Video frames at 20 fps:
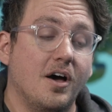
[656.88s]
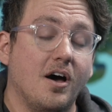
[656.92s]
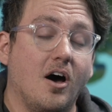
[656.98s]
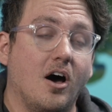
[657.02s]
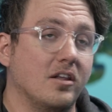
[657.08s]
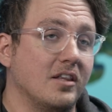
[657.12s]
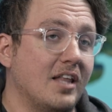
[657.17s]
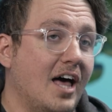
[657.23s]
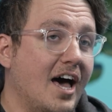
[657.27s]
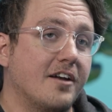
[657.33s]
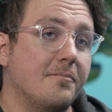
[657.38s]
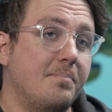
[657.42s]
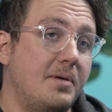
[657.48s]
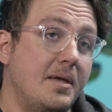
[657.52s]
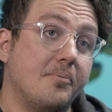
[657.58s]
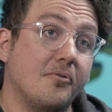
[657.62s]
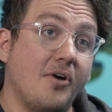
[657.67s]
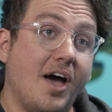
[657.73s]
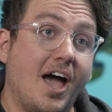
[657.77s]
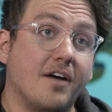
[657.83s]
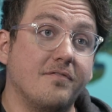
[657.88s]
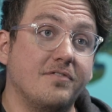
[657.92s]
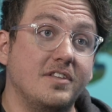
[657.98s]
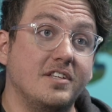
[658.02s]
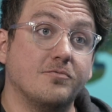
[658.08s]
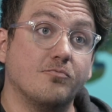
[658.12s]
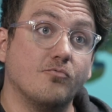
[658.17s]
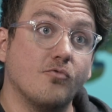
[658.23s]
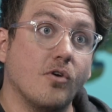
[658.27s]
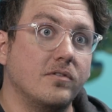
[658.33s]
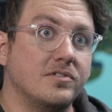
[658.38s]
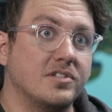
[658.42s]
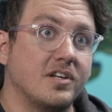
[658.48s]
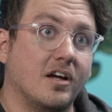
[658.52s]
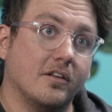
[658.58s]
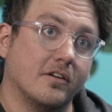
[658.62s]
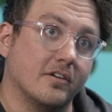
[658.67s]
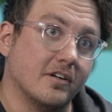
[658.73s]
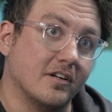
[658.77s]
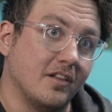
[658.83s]
A lot of people have these
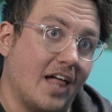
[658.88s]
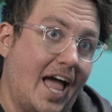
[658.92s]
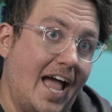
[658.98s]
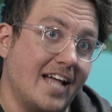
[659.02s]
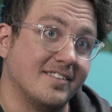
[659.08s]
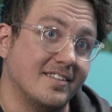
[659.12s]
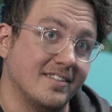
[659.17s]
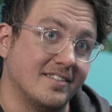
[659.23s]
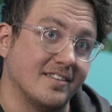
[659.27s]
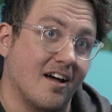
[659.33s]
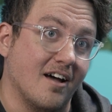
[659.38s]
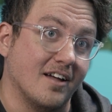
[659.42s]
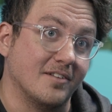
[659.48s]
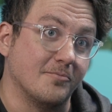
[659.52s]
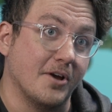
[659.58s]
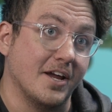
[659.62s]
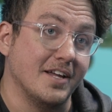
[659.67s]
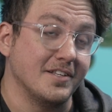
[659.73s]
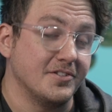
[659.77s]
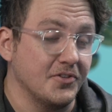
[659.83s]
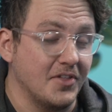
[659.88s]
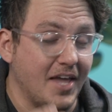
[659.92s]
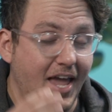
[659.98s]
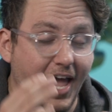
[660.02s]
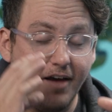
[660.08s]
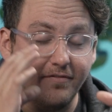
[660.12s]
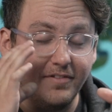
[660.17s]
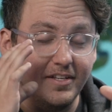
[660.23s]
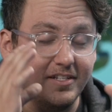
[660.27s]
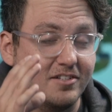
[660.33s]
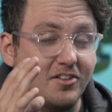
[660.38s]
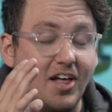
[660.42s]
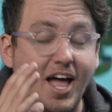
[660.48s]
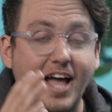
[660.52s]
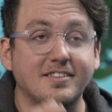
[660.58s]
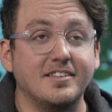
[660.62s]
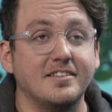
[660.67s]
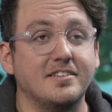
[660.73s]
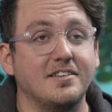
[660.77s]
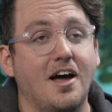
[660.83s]
rose-colored glasses on, right? So they have these
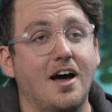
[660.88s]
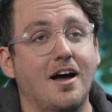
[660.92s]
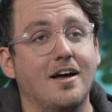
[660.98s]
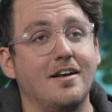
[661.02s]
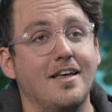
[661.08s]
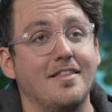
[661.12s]
glasses on and